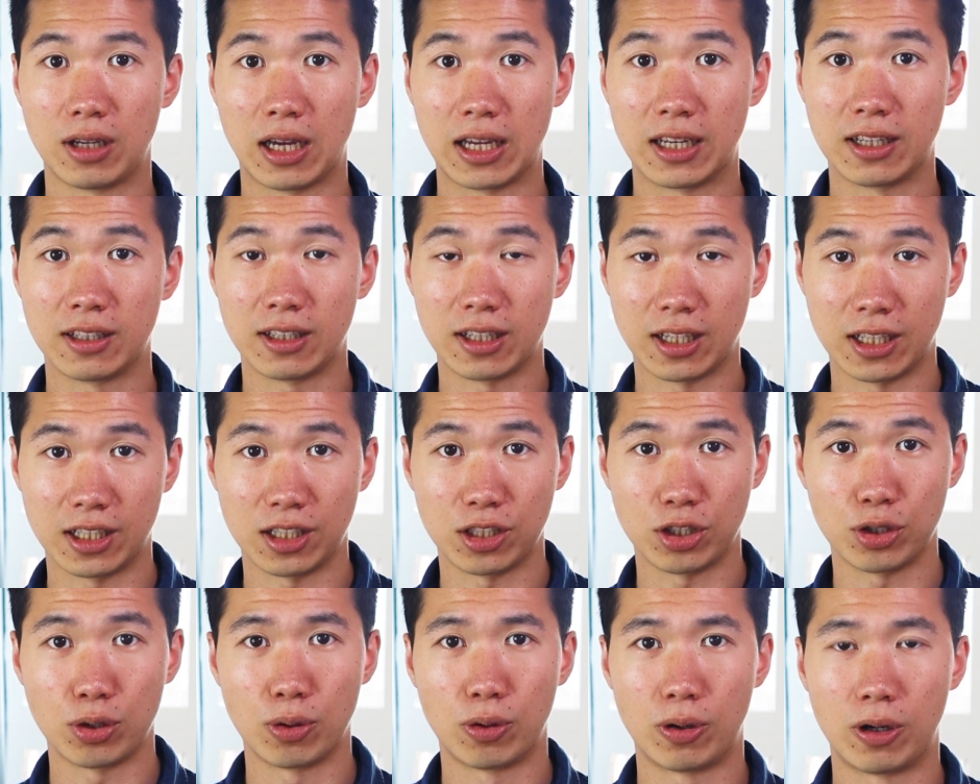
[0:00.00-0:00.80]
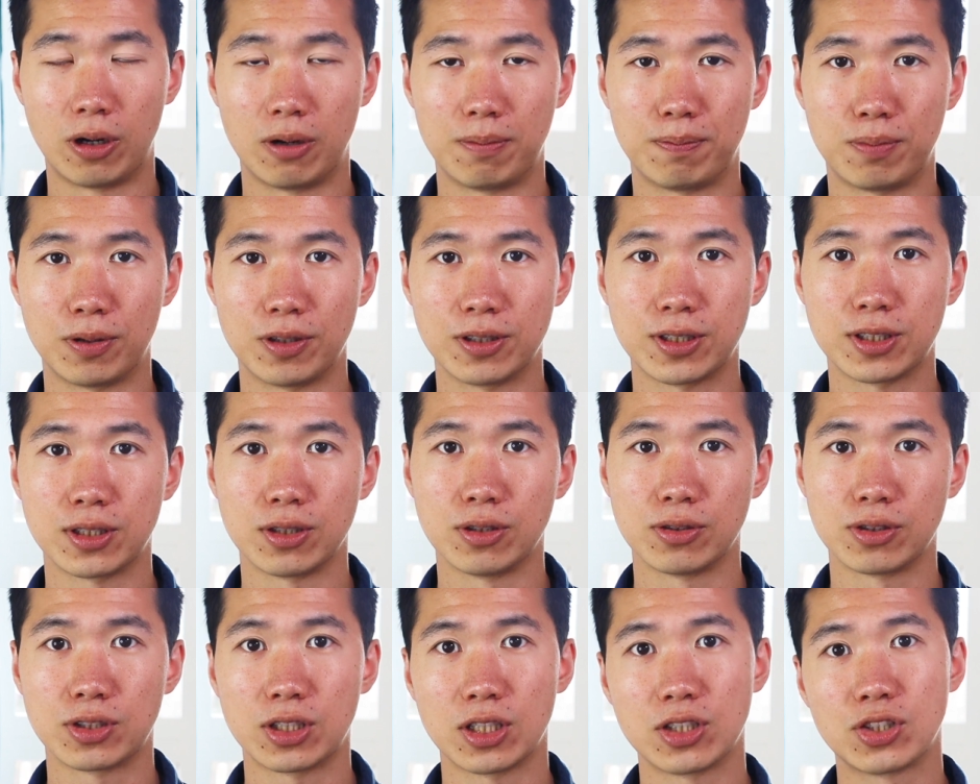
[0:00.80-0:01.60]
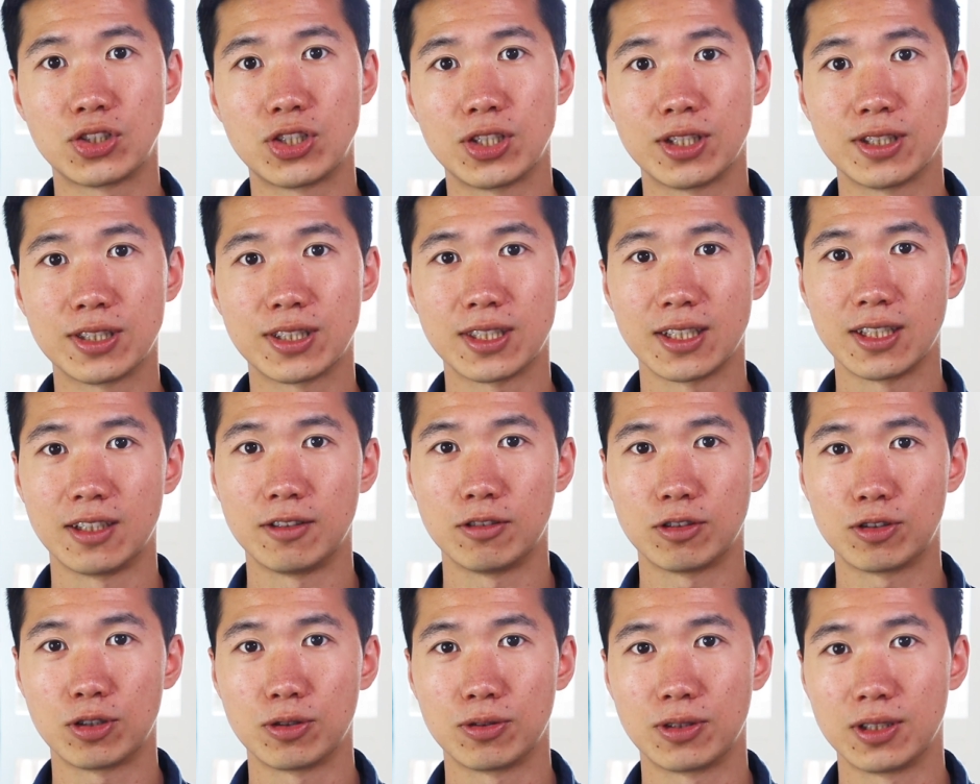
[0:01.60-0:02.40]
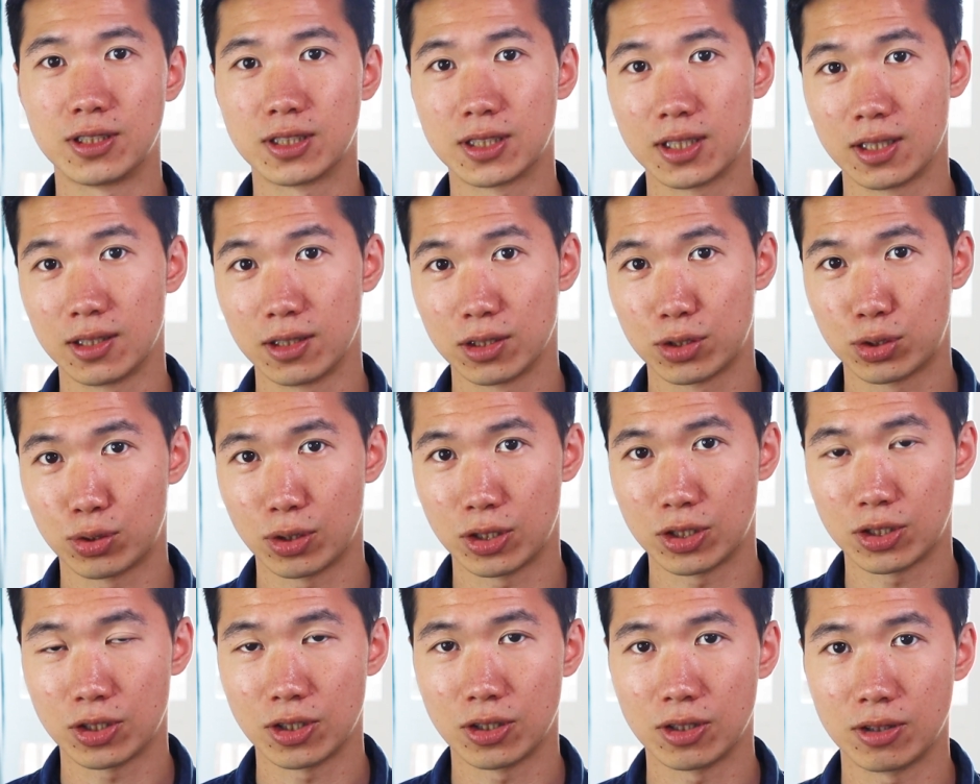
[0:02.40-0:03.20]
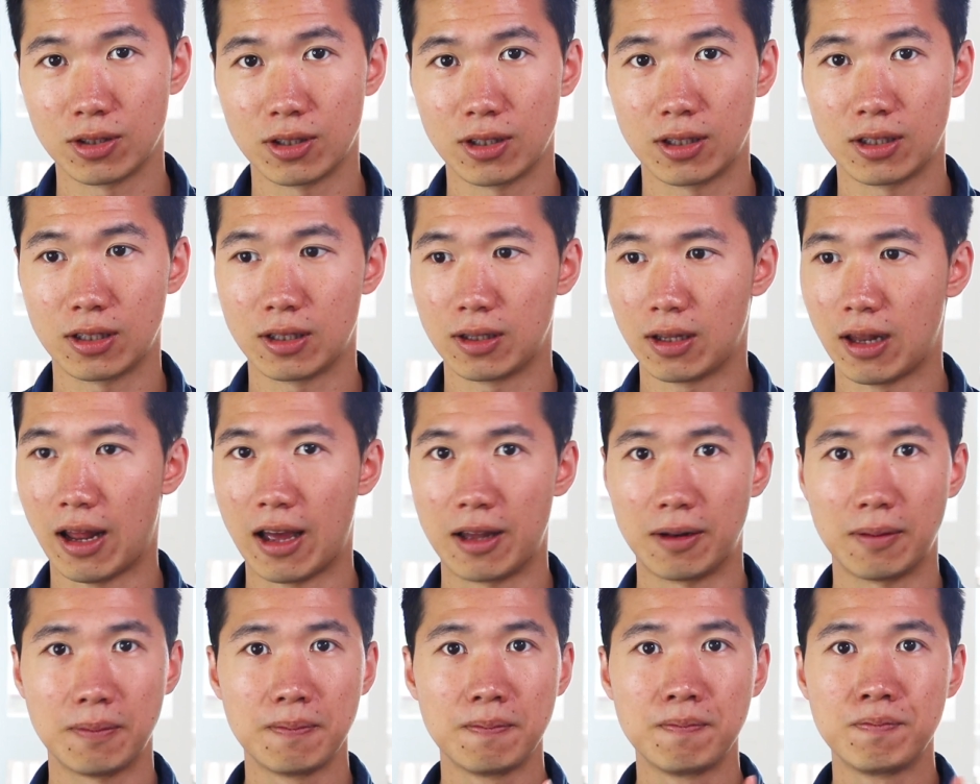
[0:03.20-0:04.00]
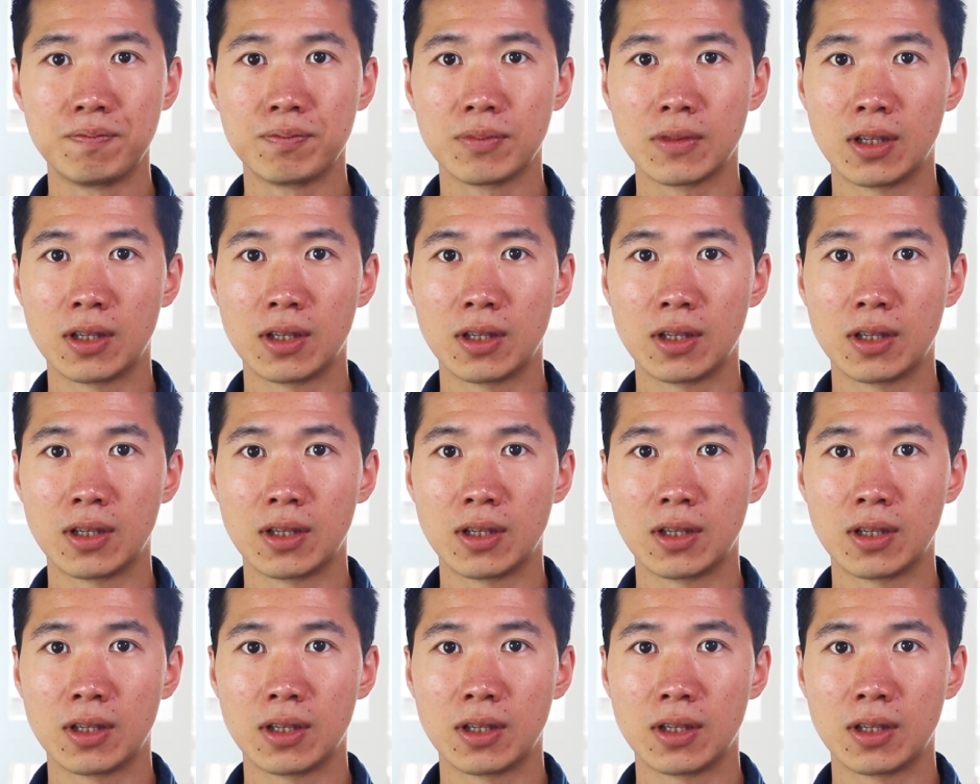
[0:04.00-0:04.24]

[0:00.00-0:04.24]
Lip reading: in your personal touches into this illustration, that